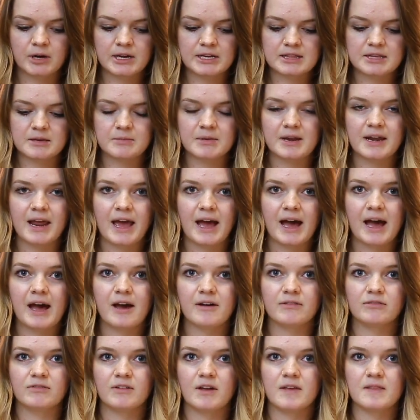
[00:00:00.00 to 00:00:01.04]
break them in
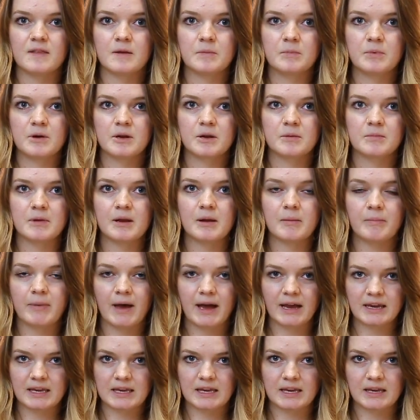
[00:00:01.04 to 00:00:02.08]
half, and then put them in a
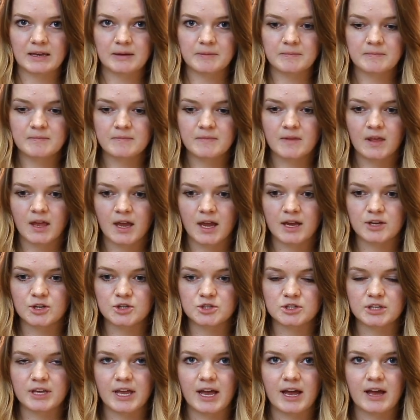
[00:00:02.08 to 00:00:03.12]
baggie. I
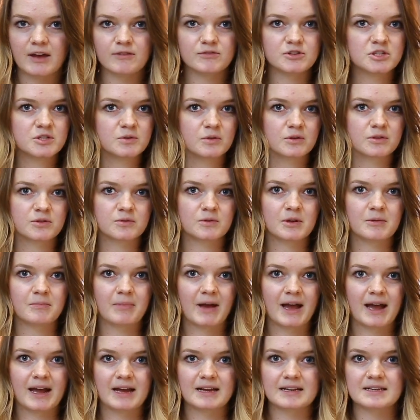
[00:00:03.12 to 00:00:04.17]
usually have 2 or 3
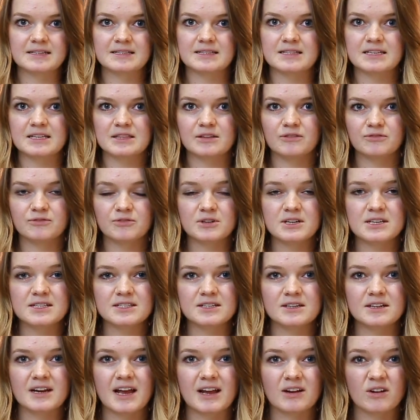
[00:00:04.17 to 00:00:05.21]
bags in the
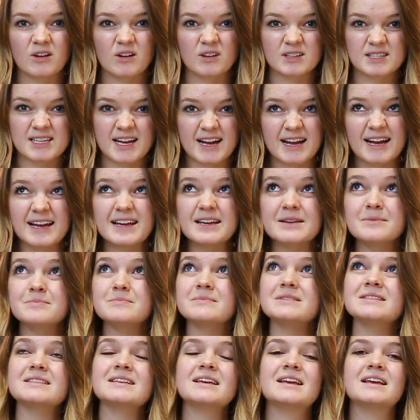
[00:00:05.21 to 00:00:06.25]
freezer at all
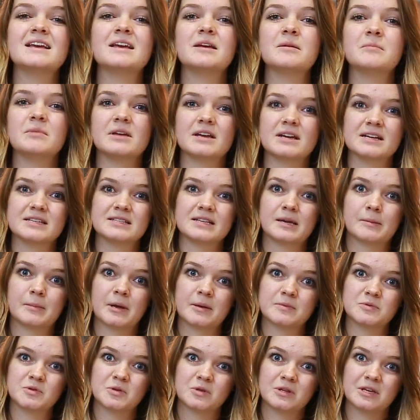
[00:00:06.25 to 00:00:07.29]
times because I'm
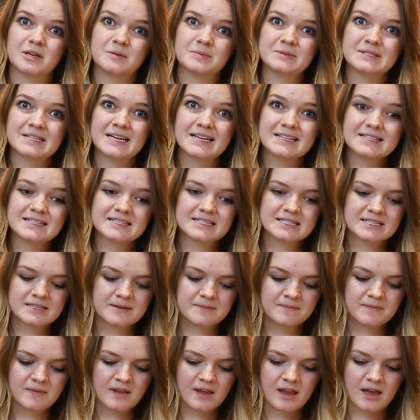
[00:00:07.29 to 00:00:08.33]
absolutely
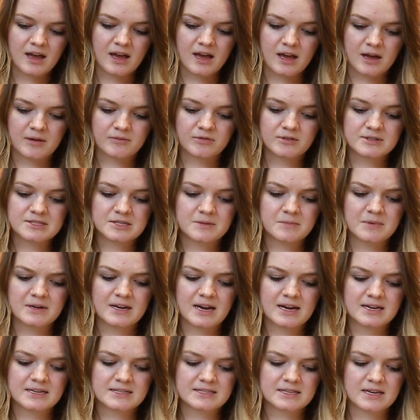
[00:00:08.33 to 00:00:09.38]
obsessed. Frozen
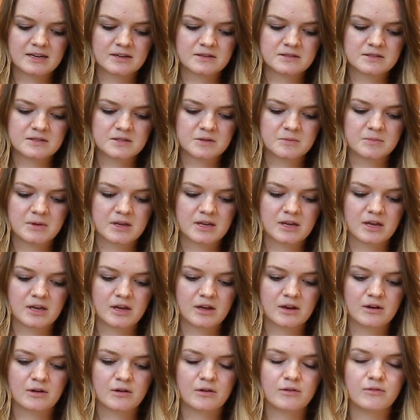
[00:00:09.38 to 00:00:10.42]
bananas can also be
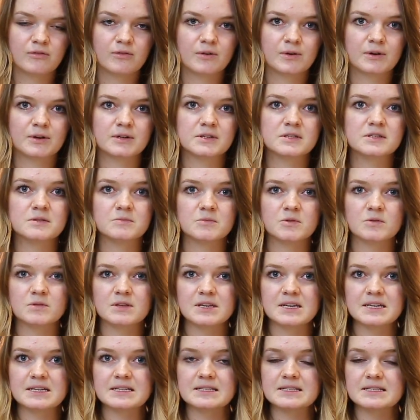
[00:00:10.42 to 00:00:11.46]
good for
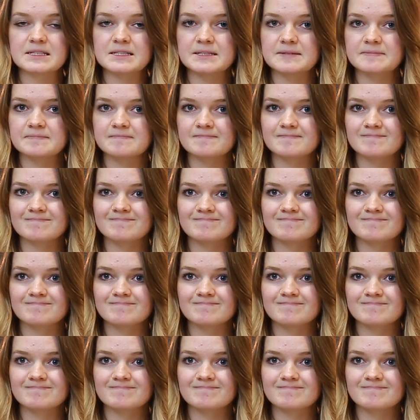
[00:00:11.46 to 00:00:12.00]
smoothies,